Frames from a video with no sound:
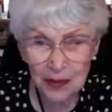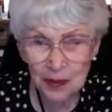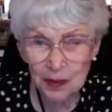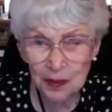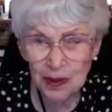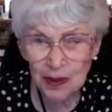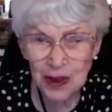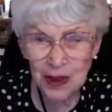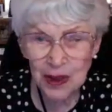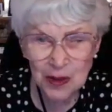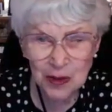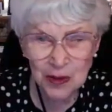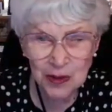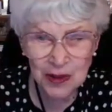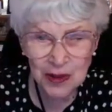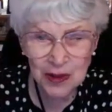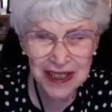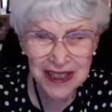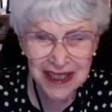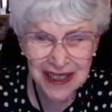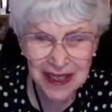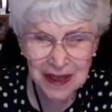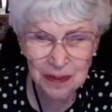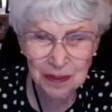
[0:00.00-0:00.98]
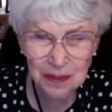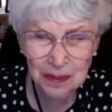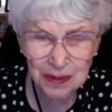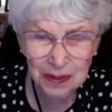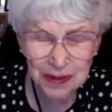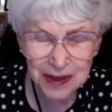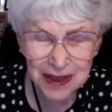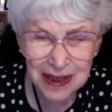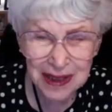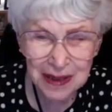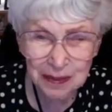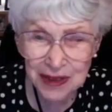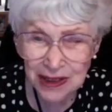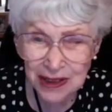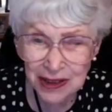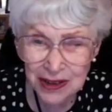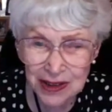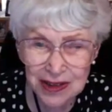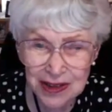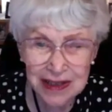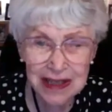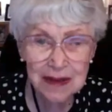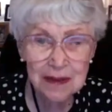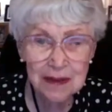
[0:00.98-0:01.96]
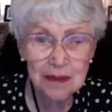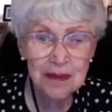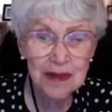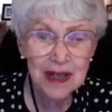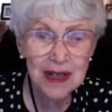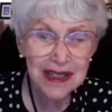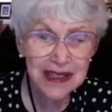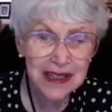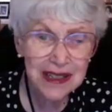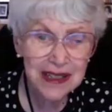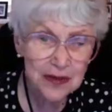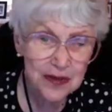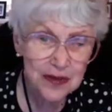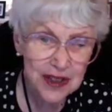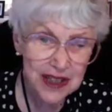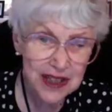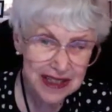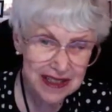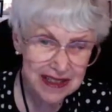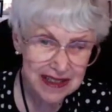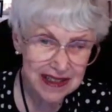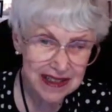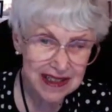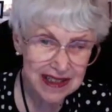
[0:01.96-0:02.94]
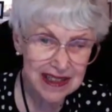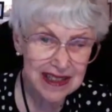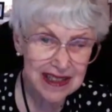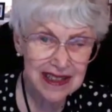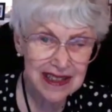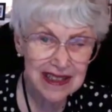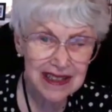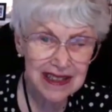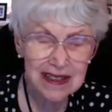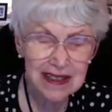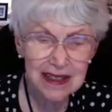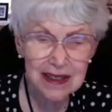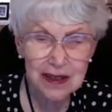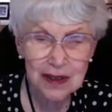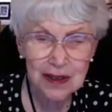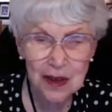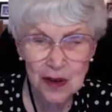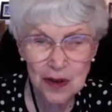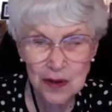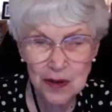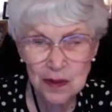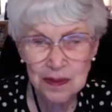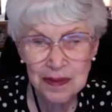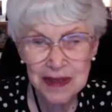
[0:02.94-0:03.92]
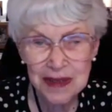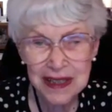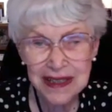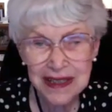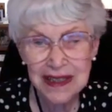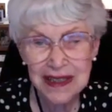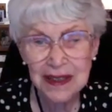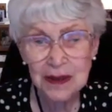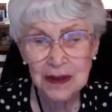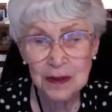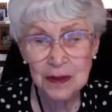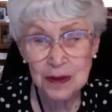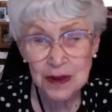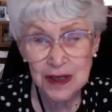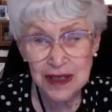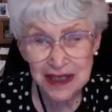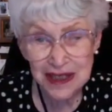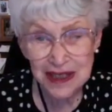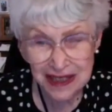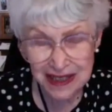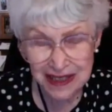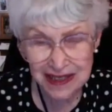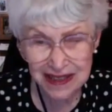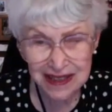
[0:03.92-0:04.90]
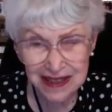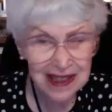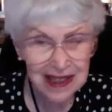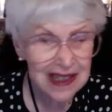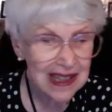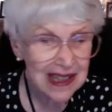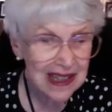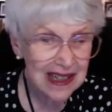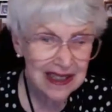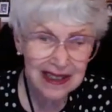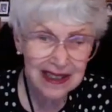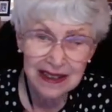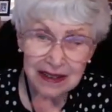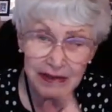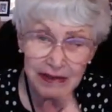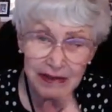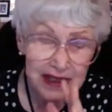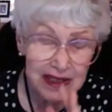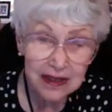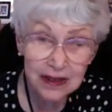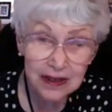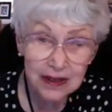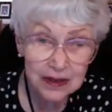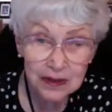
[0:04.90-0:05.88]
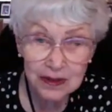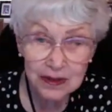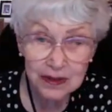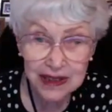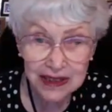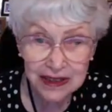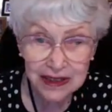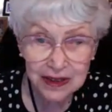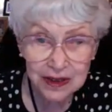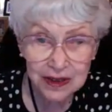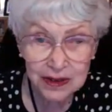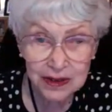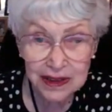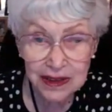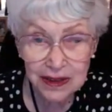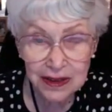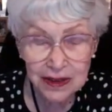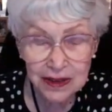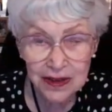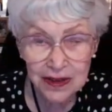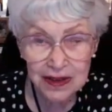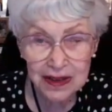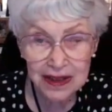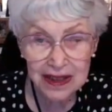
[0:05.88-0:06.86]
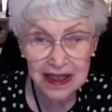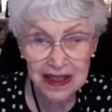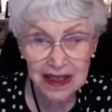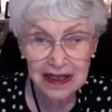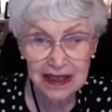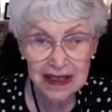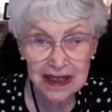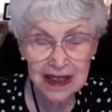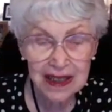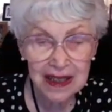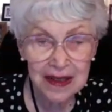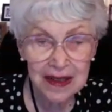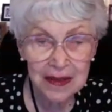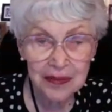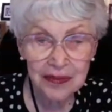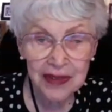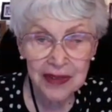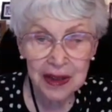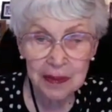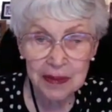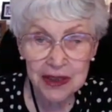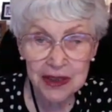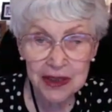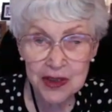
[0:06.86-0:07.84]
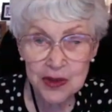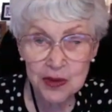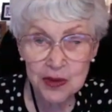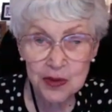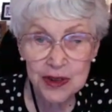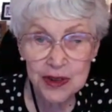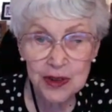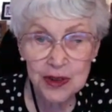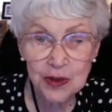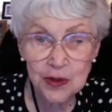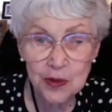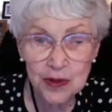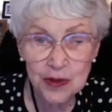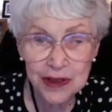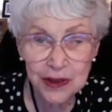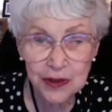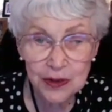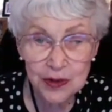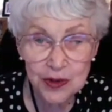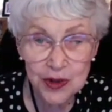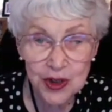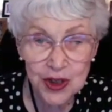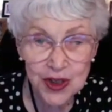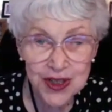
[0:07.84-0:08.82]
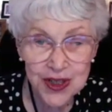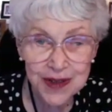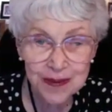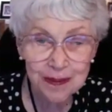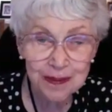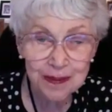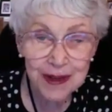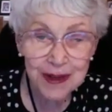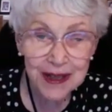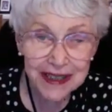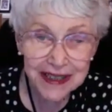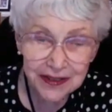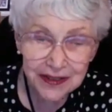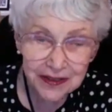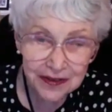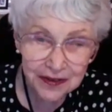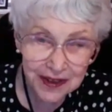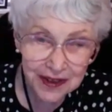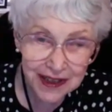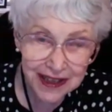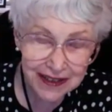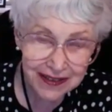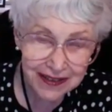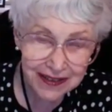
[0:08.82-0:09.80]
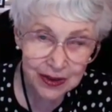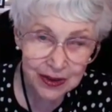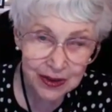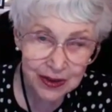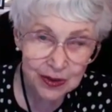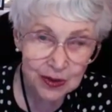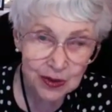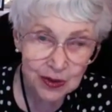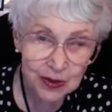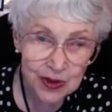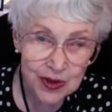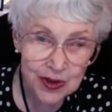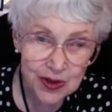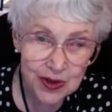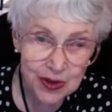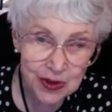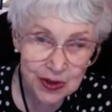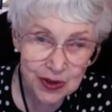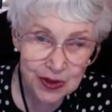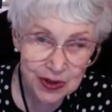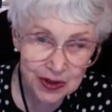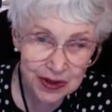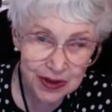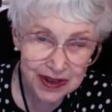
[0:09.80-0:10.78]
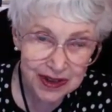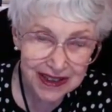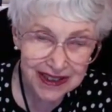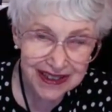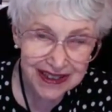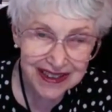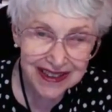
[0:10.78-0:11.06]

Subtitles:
blown up because he modifies it in so many ways. And I really don't want to go into that because we don't want to just modify the old story.